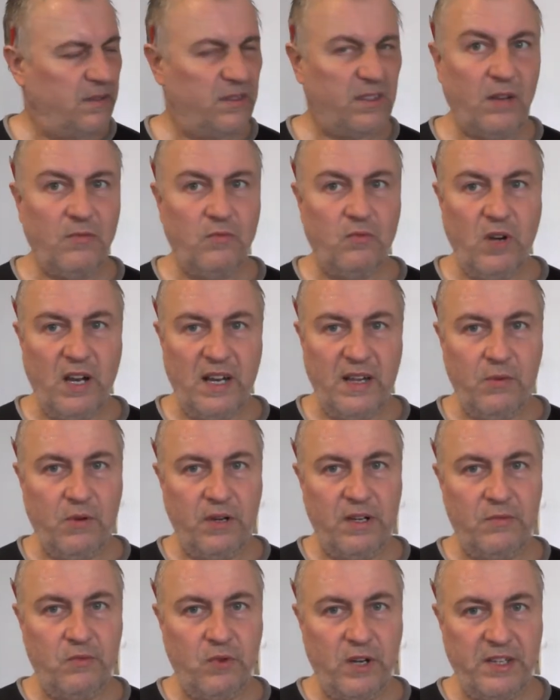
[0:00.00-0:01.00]
Don't really
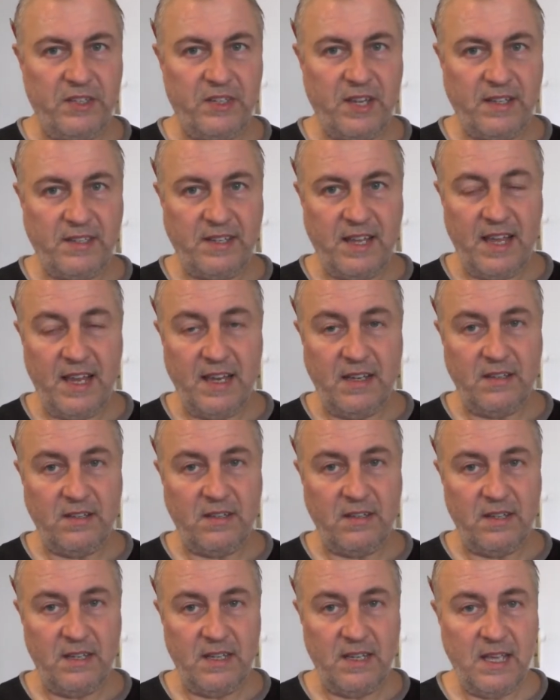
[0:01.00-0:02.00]
want to recess it
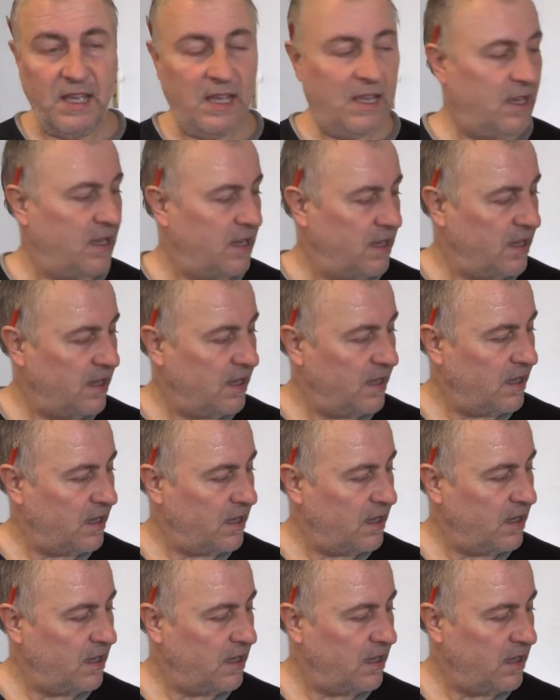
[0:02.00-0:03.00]
into the
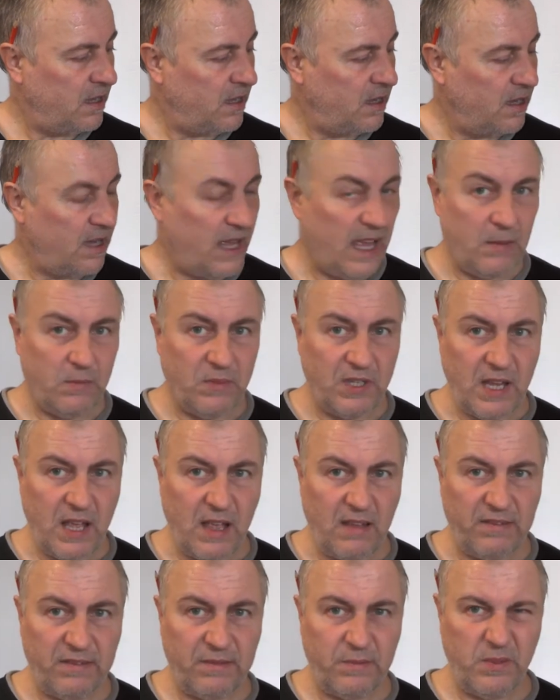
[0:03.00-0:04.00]

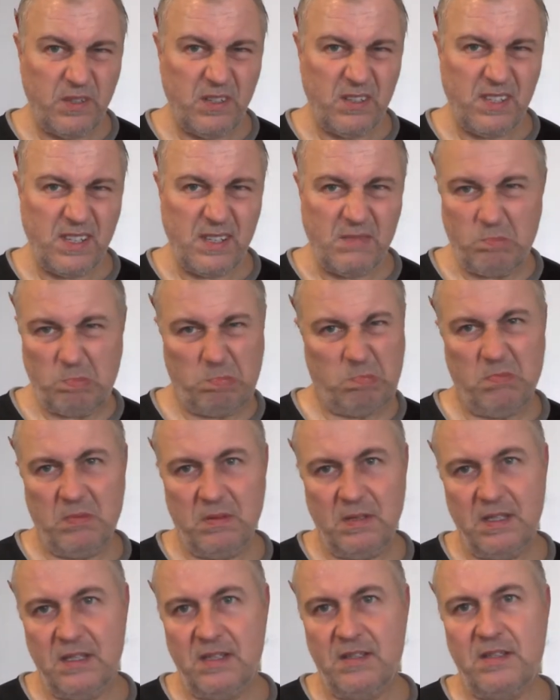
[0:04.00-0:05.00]
MDF because
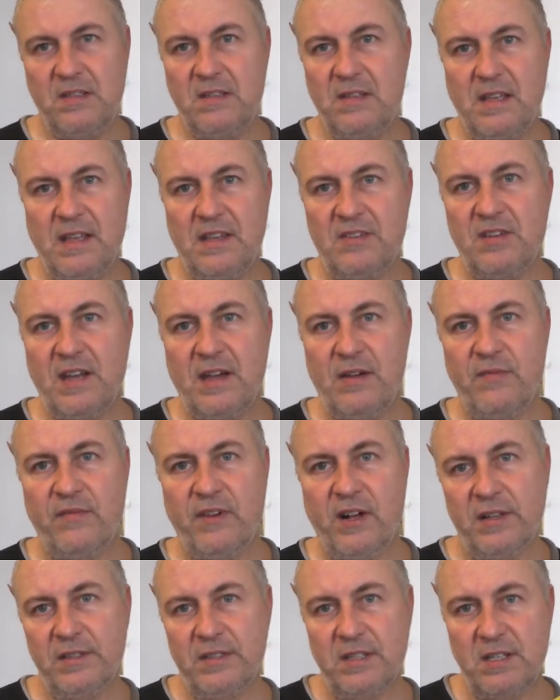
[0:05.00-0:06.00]
there's no
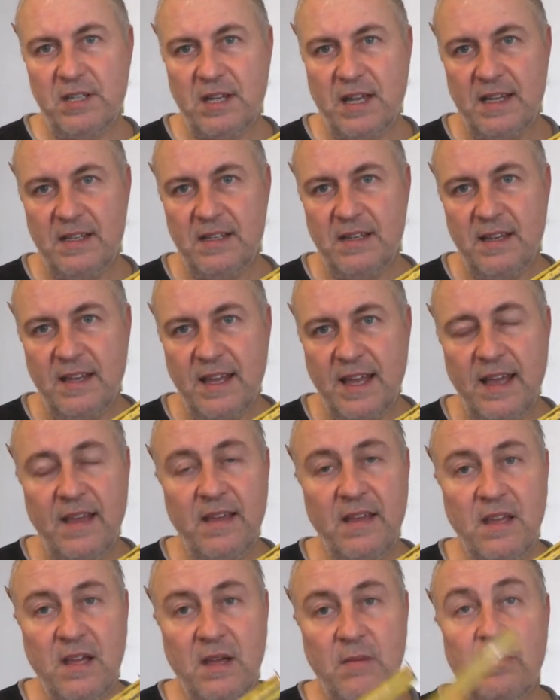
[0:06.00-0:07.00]
advantage going in that,
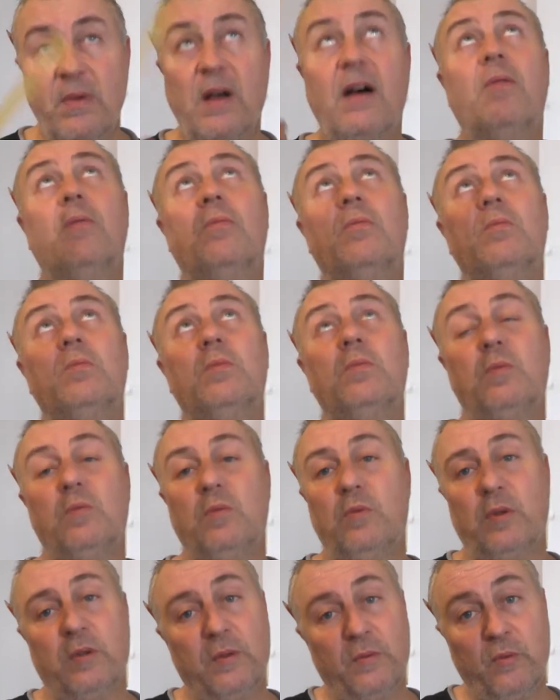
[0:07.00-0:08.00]
but
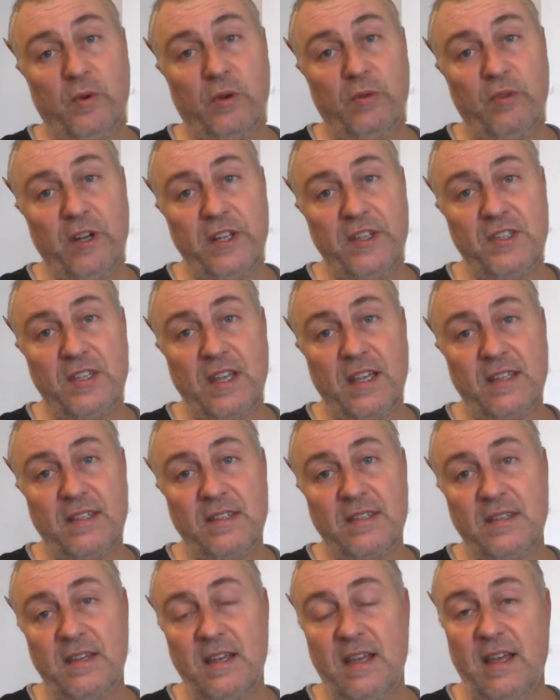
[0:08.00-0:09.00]
we'll
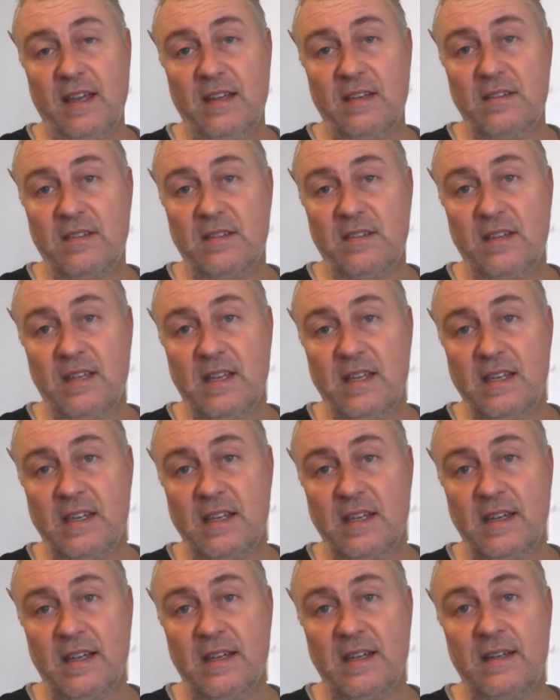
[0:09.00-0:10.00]
recess into
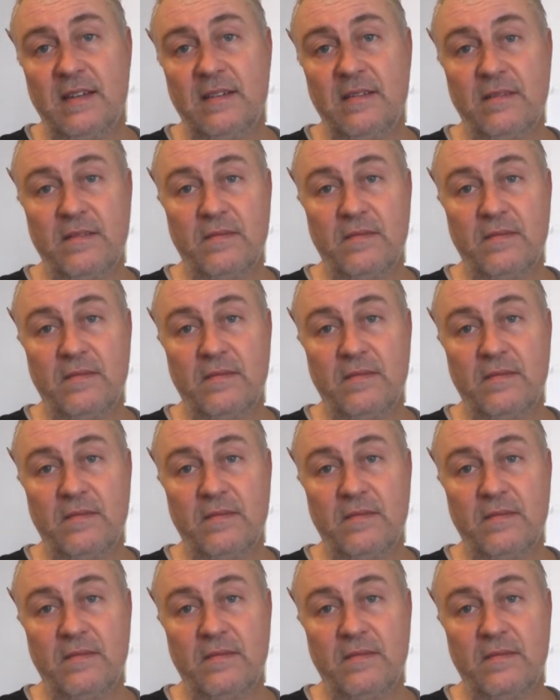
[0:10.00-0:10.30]
the